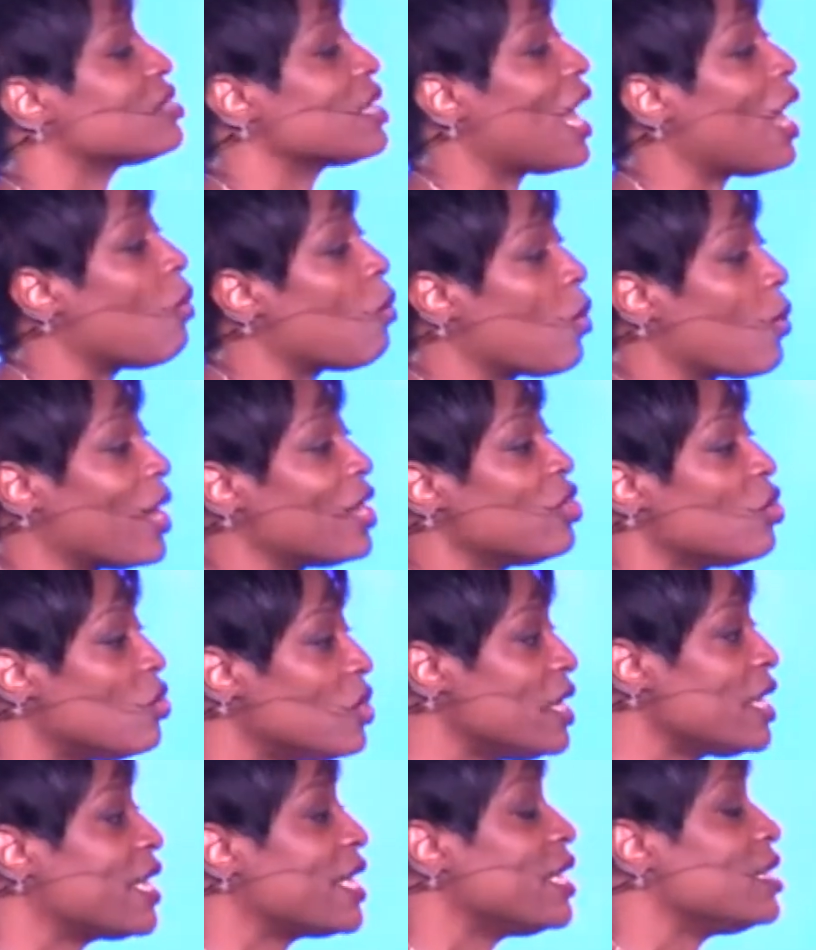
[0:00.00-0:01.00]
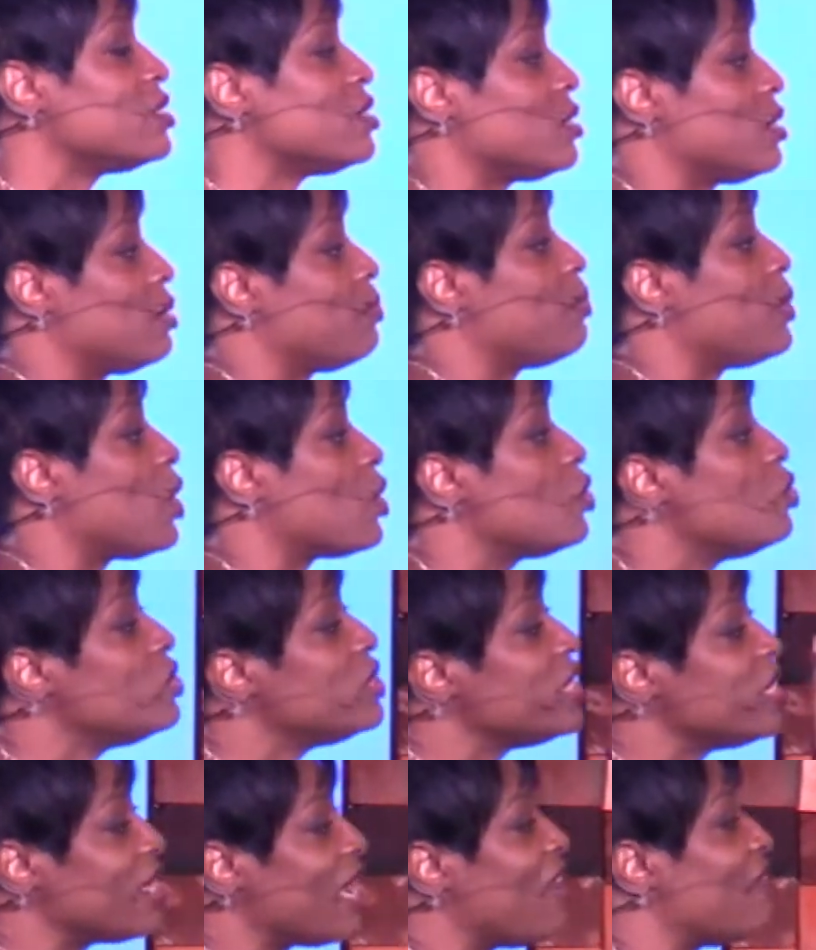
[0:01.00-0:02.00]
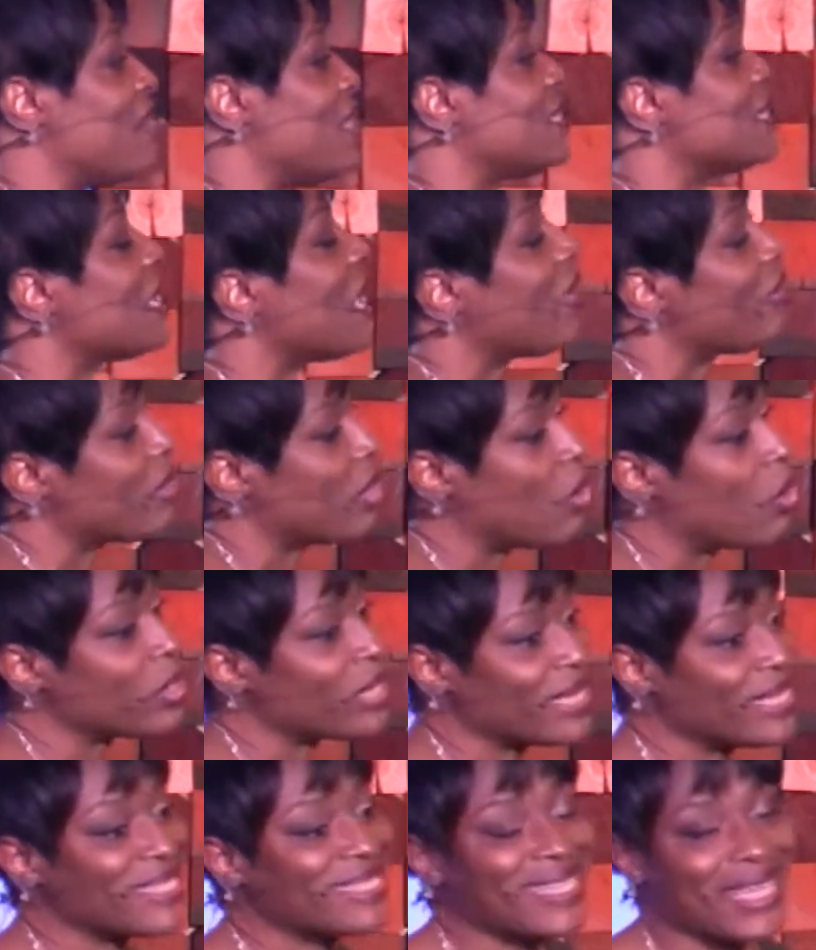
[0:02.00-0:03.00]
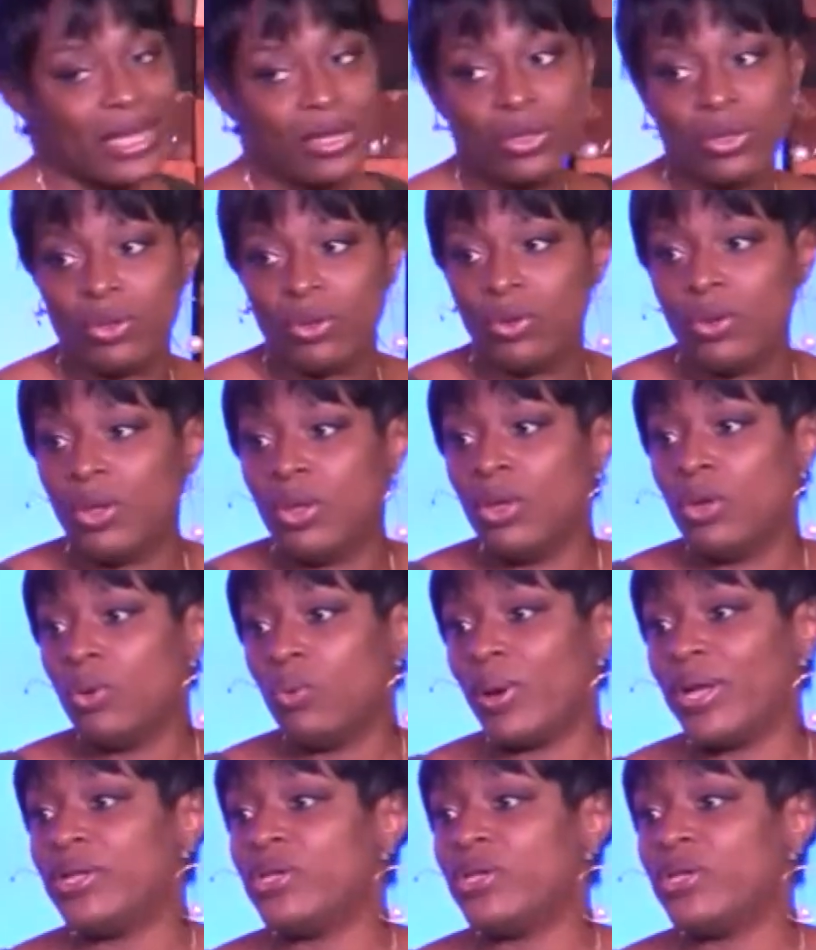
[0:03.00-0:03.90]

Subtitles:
how we were the only kids on the block who didn't have Atari or Nintendo when